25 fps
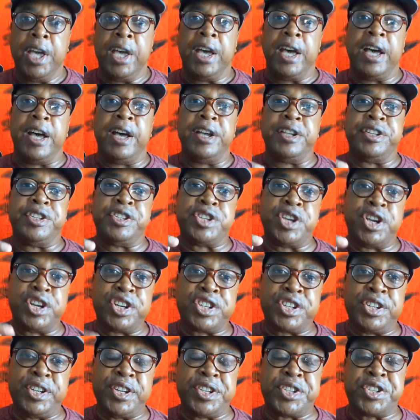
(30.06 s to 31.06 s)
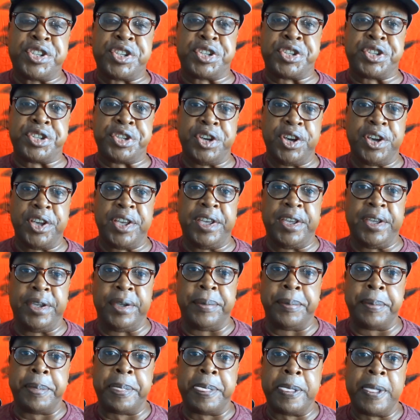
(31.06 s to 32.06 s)
a touchless society.
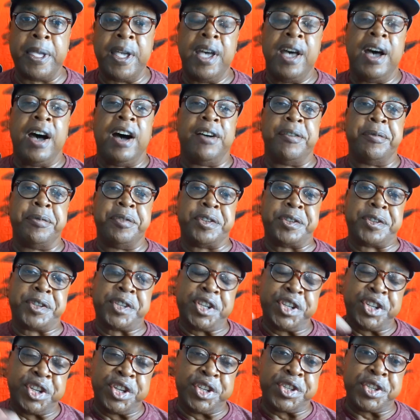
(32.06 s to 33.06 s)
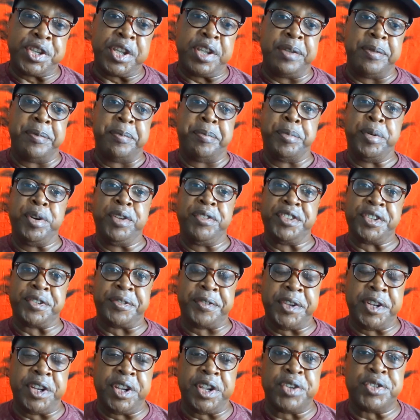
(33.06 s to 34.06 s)
I've said this in previous
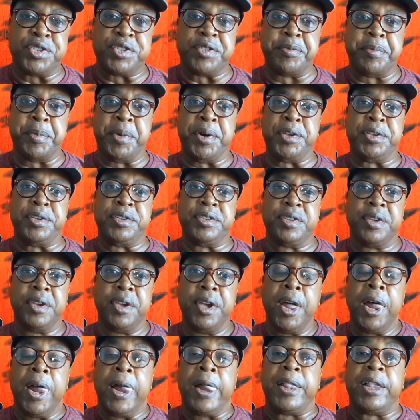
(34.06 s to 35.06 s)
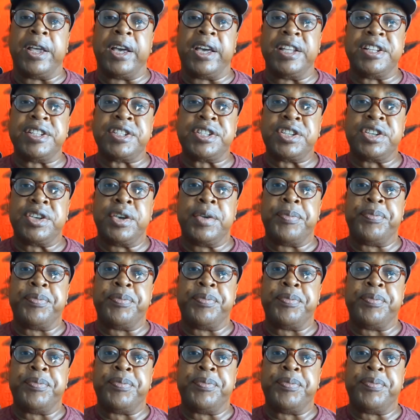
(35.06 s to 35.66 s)
videos of mine, that